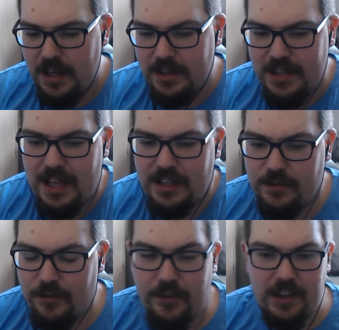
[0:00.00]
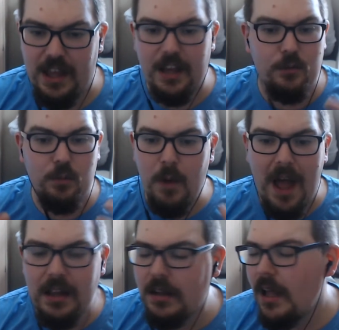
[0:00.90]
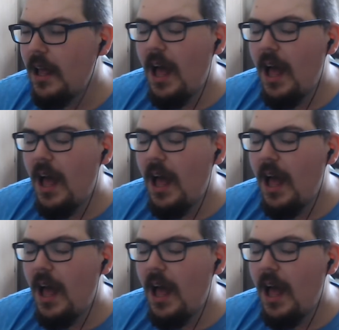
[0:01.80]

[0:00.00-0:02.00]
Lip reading: catastrophe as well,